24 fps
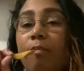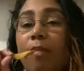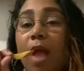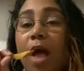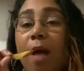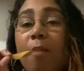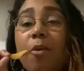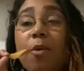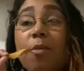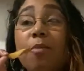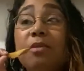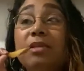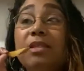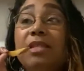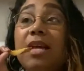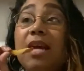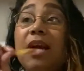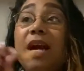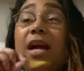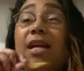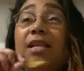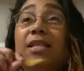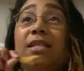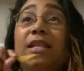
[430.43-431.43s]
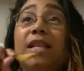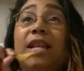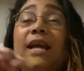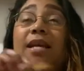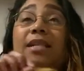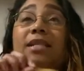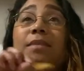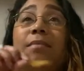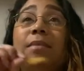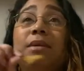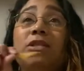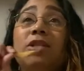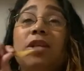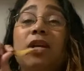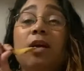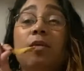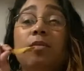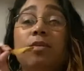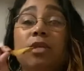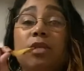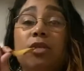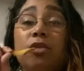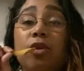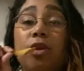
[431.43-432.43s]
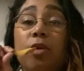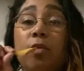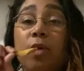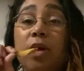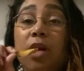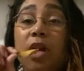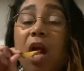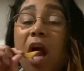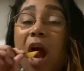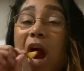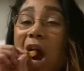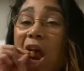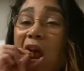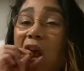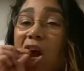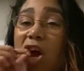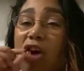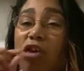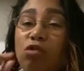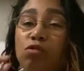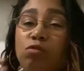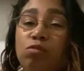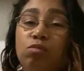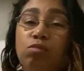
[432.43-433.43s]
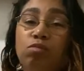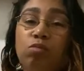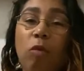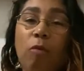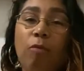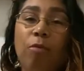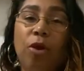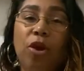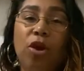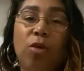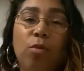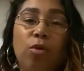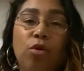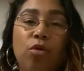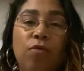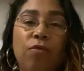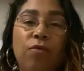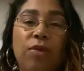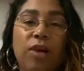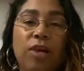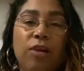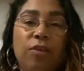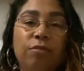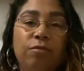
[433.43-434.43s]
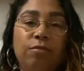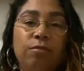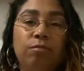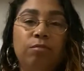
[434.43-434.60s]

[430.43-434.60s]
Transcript: I'm almost there, guys. The last time I checked, I was at 3105.